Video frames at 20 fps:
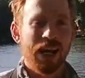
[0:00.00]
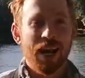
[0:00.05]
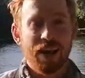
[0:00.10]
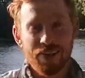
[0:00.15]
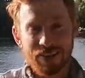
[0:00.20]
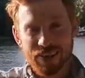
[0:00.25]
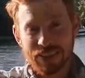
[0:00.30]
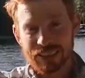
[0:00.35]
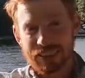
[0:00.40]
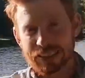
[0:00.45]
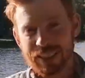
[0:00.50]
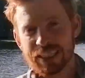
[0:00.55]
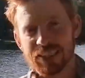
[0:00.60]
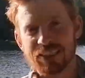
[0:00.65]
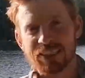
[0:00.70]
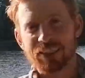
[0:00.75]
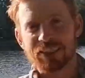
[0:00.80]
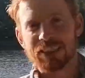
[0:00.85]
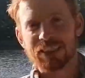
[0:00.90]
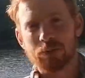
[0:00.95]
And these are
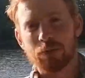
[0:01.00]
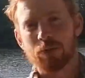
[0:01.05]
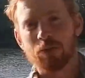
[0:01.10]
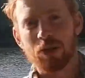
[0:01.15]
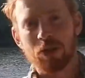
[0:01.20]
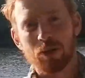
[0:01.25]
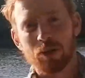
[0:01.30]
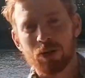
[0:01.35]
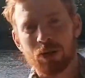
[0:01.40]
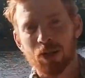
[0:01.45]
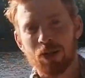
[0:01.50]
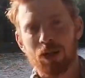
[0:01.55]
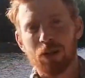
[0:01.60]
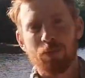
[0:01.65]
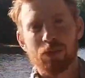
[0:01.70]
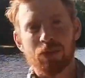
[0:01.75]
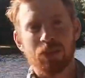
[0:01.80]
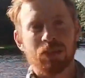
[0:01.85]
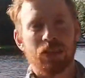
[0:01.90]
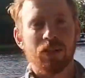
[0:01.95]
sessions that we're running with the
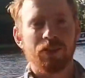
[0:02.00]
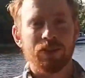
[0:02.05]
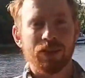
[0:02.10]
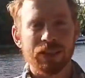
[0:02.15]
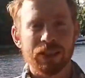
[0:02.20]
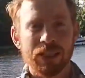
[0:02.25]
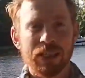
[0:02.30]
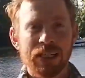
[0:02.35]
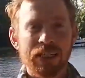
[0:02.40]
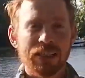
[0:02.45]
Library Service